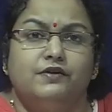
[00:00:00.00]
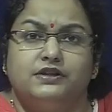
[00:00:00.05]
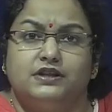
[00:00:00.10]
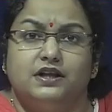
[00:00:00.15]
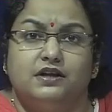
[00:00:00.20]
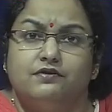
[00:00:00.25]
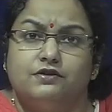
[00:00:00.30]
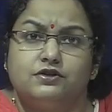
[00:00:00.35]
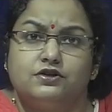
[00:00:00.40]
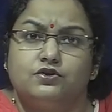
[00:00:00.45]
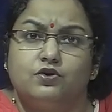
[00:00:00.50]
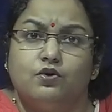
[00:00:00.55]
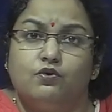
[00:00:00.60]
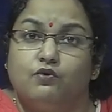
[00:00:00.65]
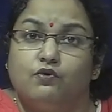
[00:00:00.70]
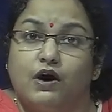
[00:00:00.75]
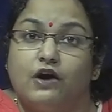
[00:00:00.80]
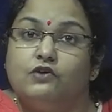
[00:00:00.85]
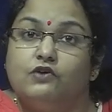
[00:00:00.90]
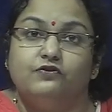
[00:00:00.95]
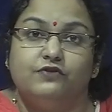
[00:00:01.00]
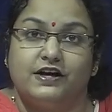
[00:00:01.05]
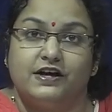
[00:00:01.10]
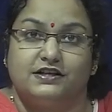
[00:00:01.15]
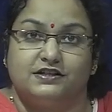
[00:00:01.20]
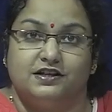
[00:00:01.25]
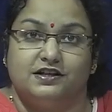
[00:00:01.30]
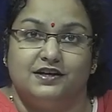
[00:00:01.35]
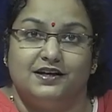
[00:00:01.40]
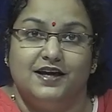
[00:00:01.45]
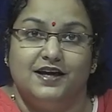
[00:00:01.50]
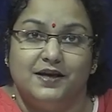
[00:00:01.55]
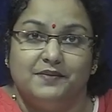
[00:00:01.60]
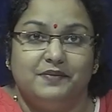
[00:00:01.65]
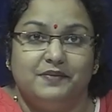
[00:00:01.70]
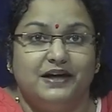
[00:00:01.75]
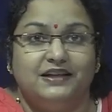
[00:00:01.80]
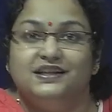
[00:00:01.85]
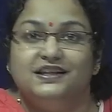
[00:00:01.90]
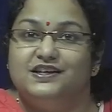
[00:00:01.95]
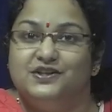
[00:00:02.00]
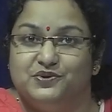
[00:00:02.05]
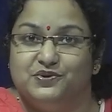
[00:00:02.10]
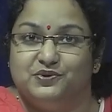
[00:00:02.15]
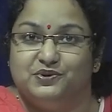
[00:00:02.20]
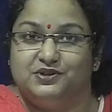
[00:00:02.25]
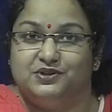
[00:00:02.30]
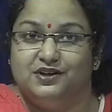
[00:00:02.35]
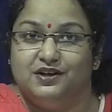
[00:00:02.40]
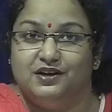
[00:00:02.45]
there was no wow factor by the youth,